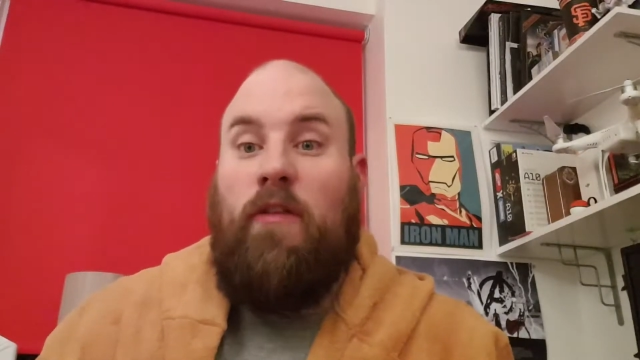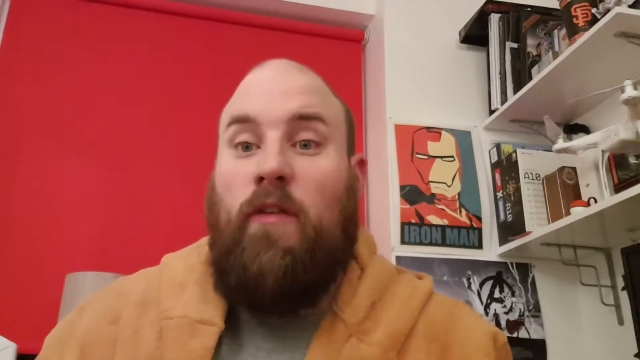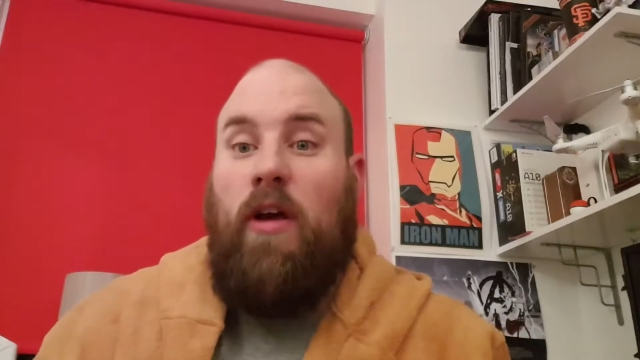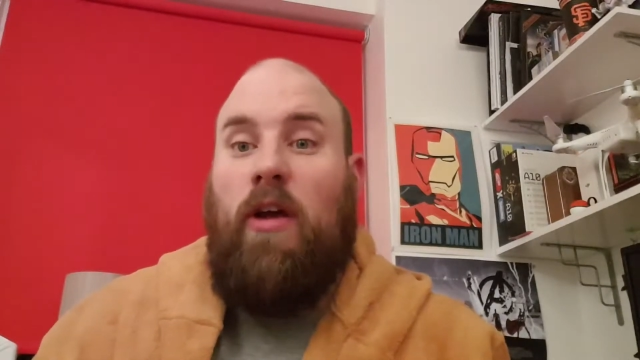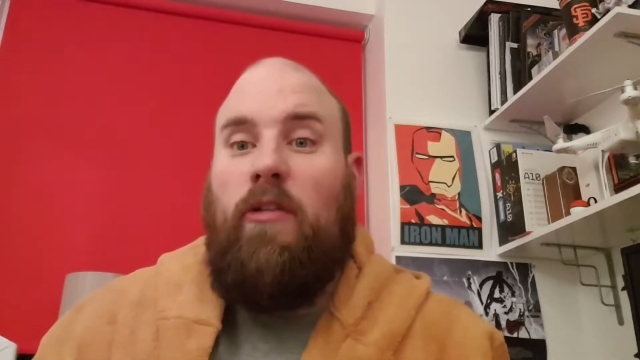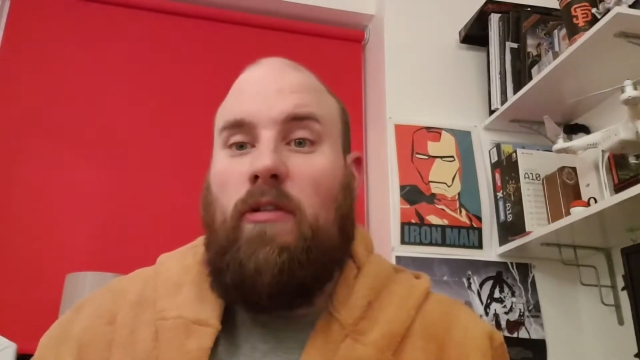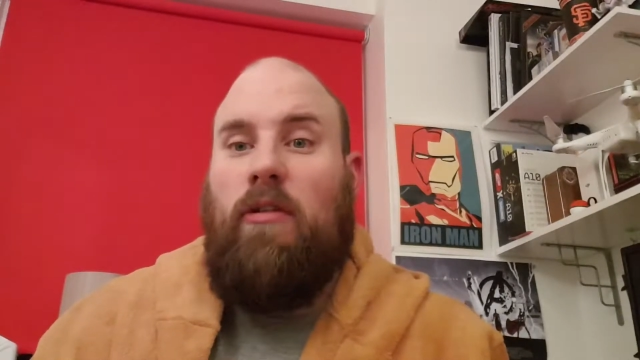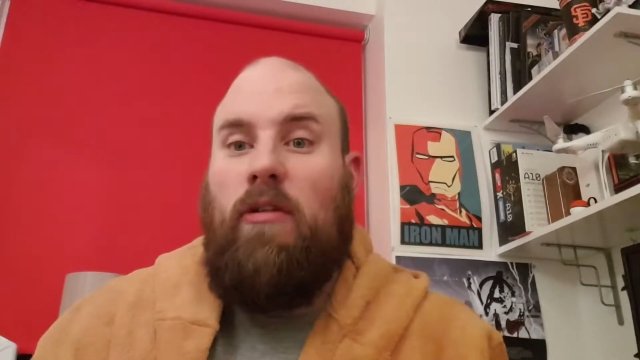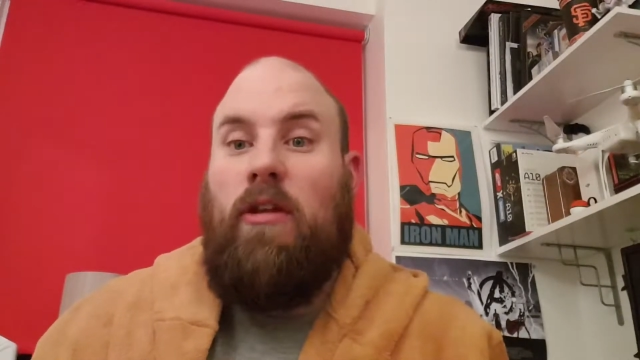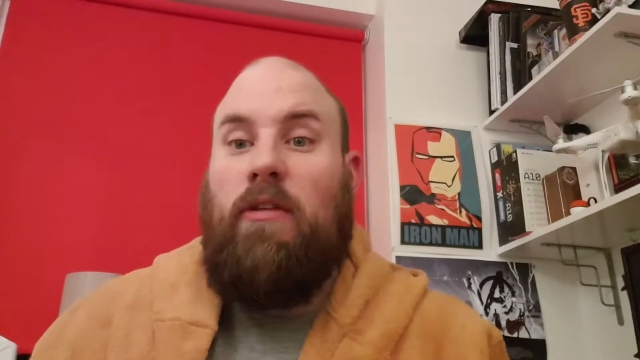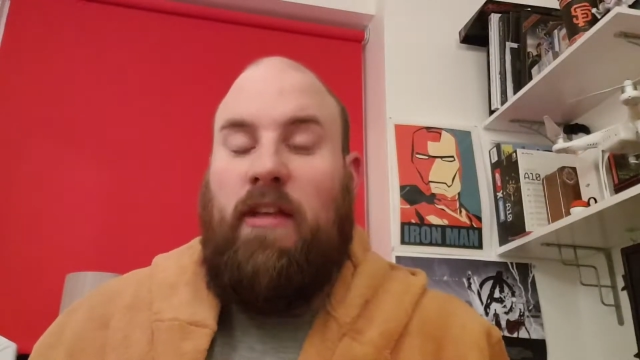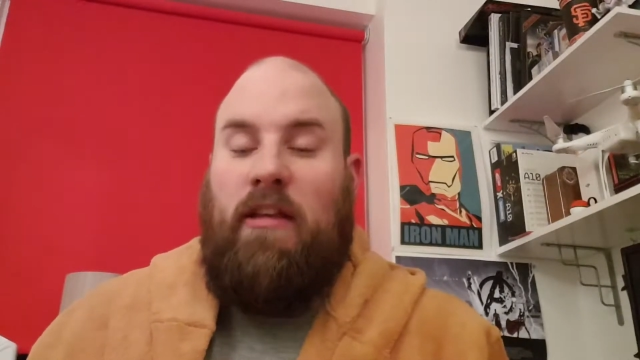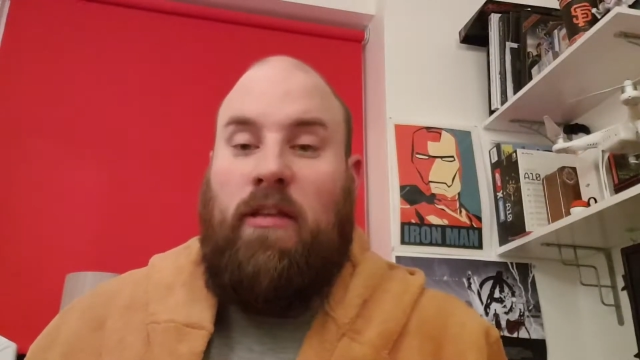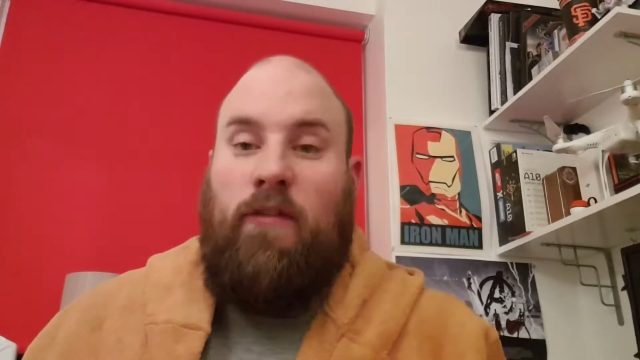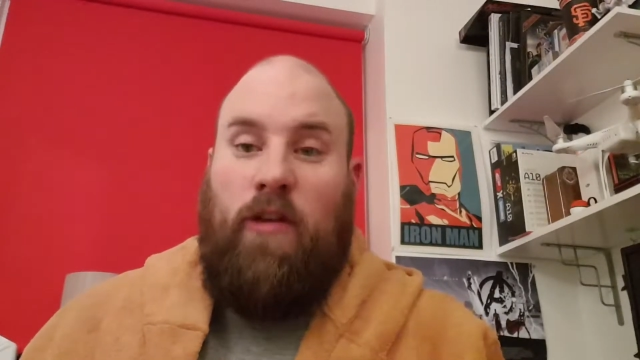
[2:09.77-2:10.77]
version because
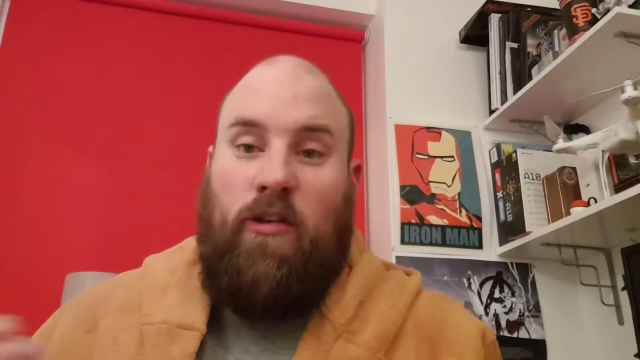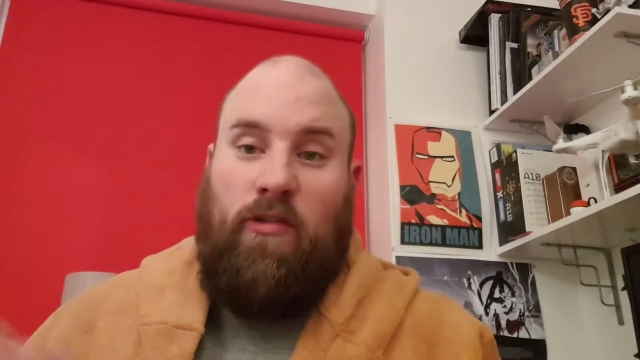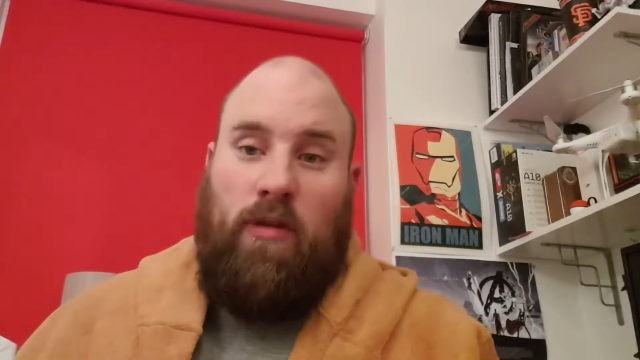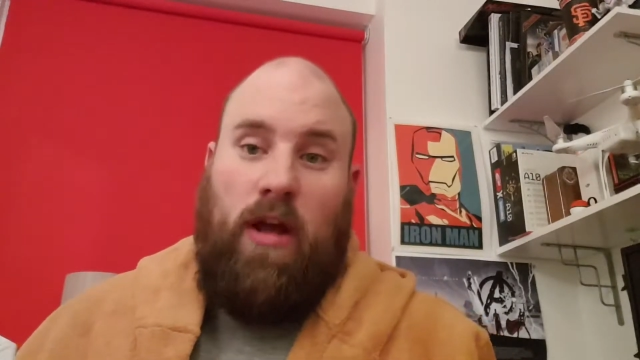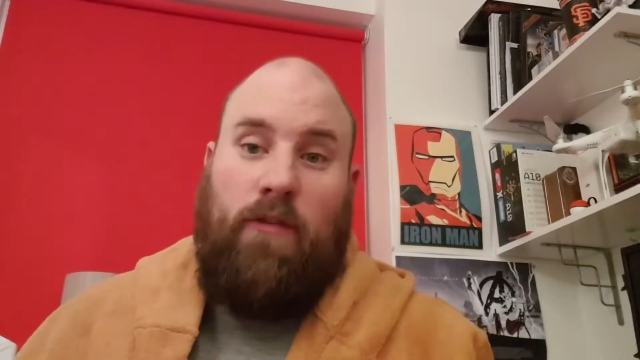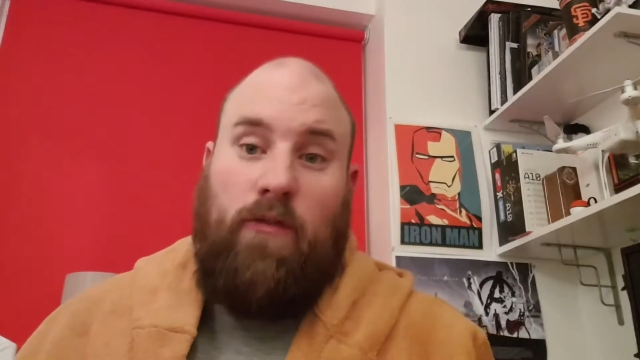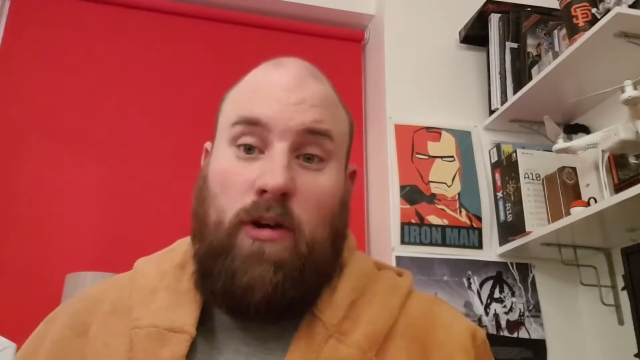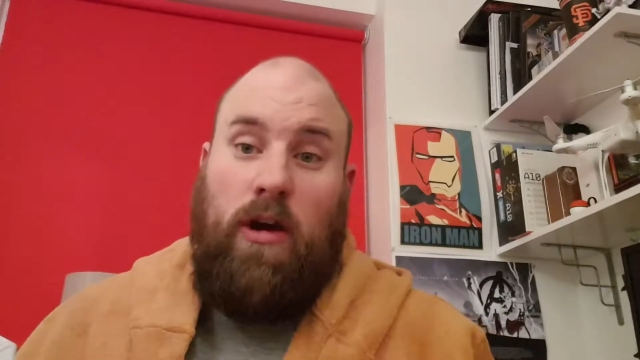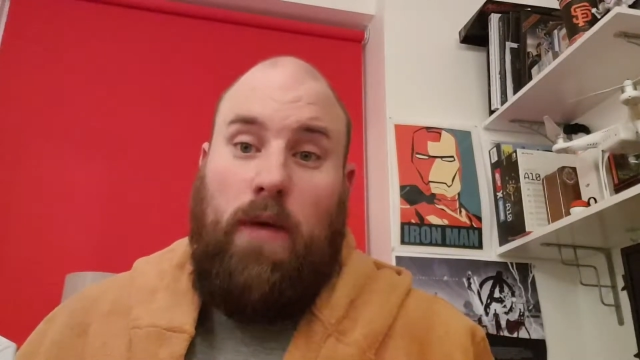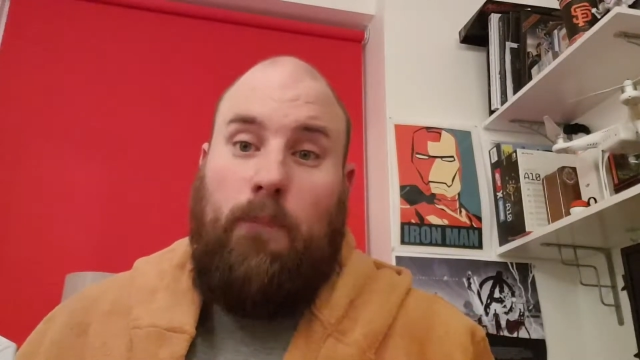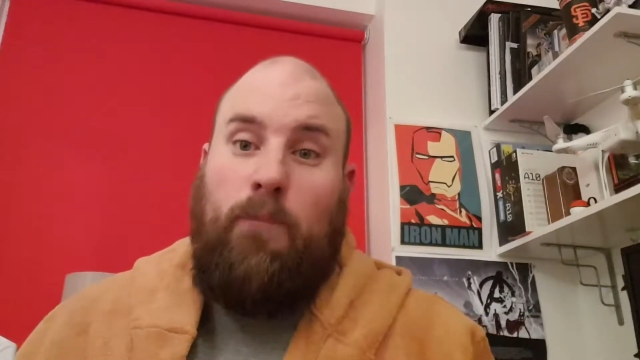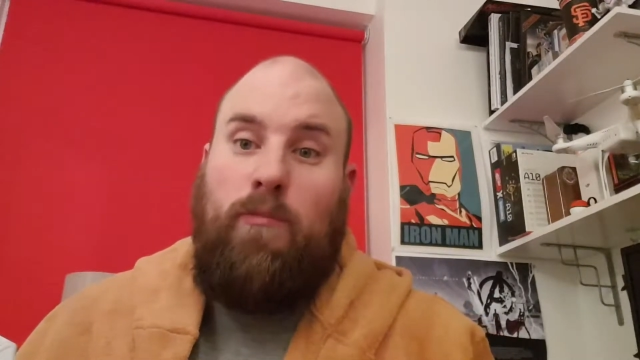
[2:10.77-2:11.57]
that's the version I've got.